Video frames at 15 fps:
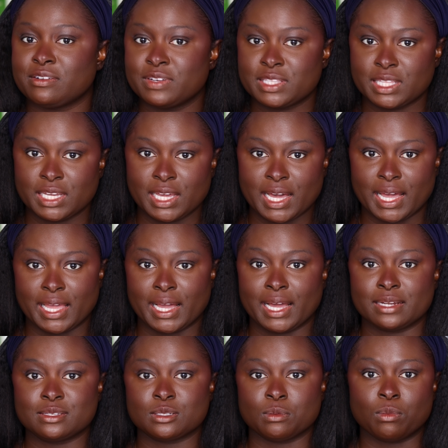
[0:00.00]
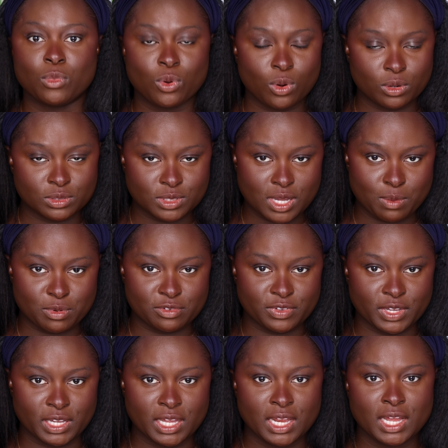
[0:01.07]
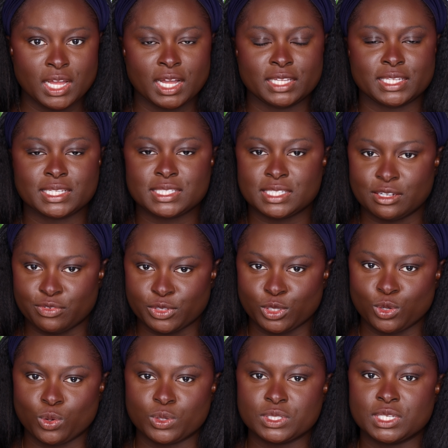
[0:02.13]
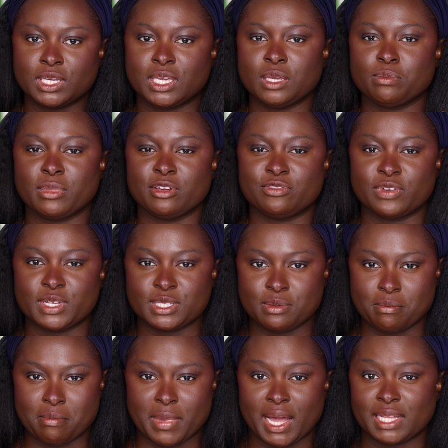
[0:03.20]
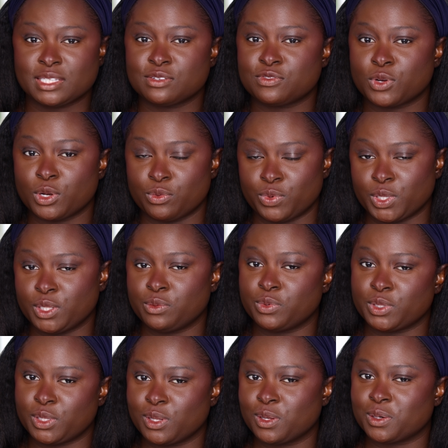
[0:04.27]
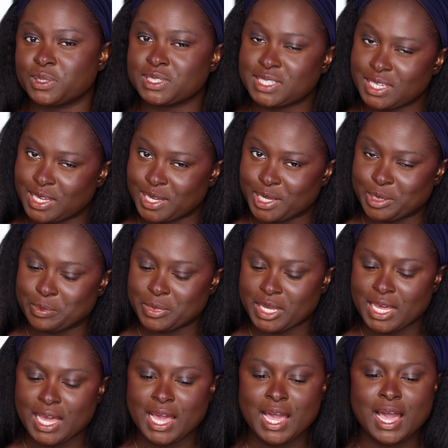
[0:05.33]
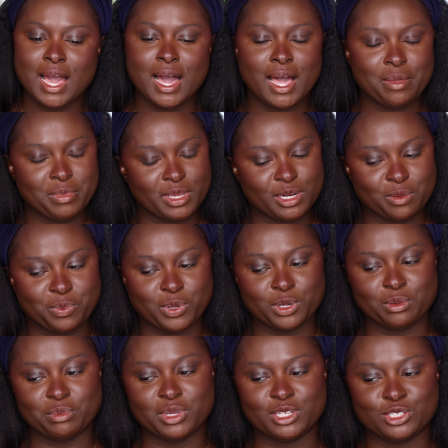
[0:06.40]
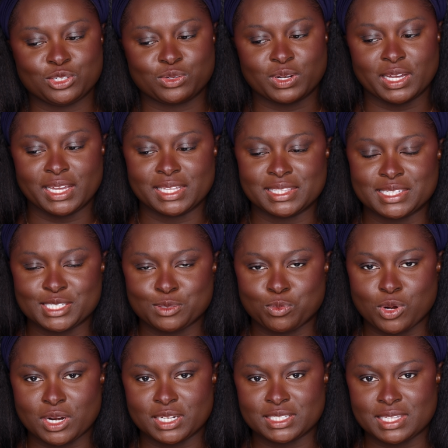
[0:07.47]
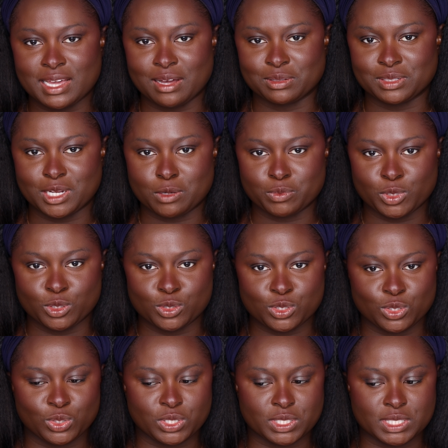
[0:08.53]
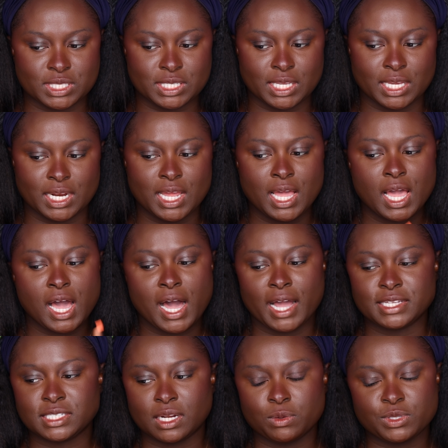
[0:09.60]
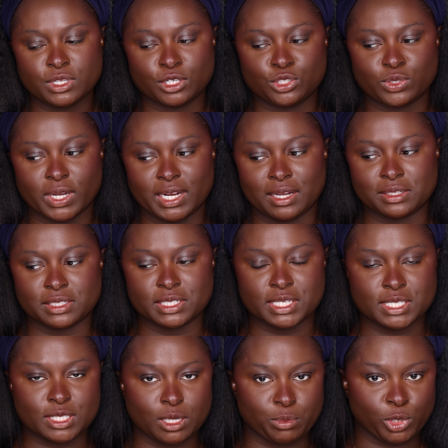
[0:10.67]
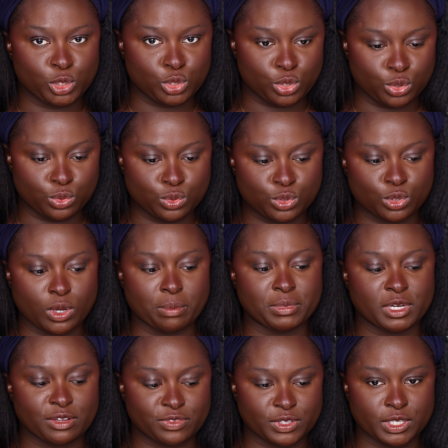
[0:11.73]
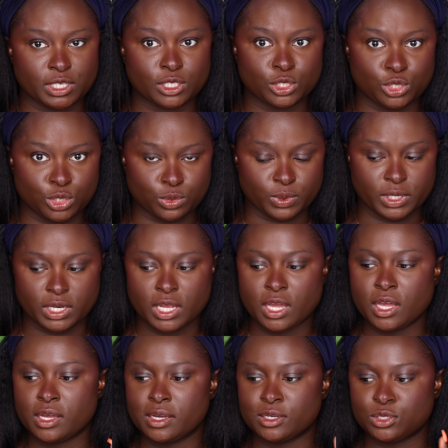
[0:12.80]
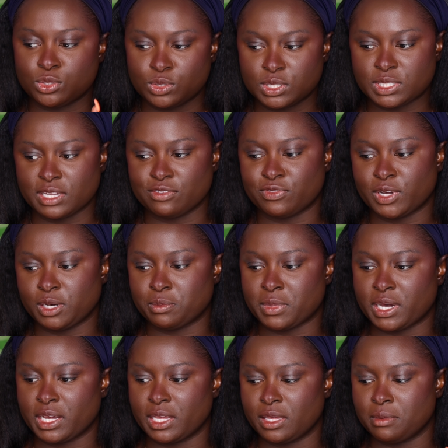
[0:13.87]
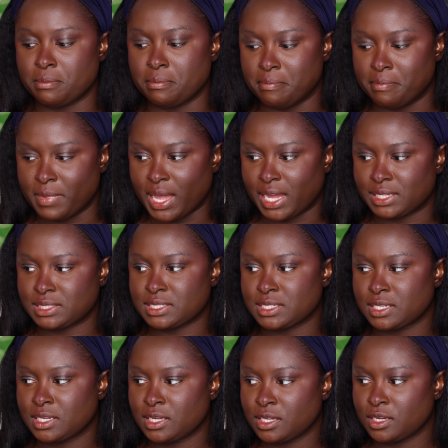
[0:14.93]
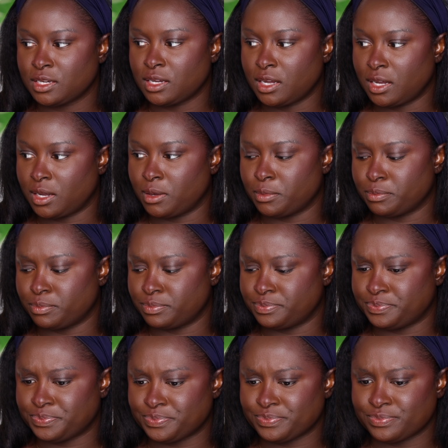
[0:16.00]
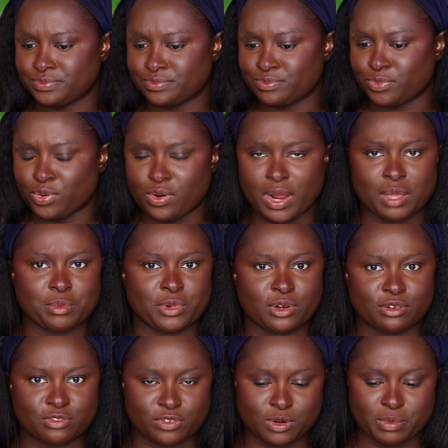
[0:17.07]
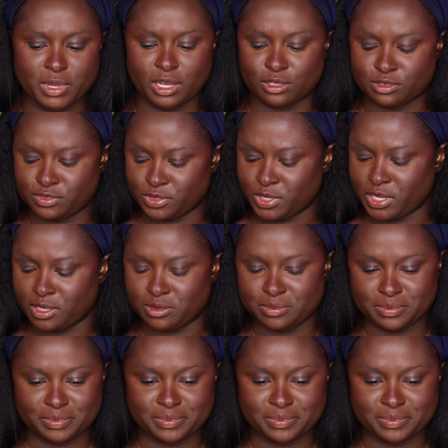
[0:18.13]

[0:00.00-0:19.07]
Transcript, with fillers: everything I add some more on top of it, and that's definitely going to keep my face matte for a really really long time. I'm gonna put me trying this product out down below so you can see it. I said I was gonna try it out in the summer too, so I'm definitely gonna do it as soon as I find my matte Uh, primer from e l f. Okay,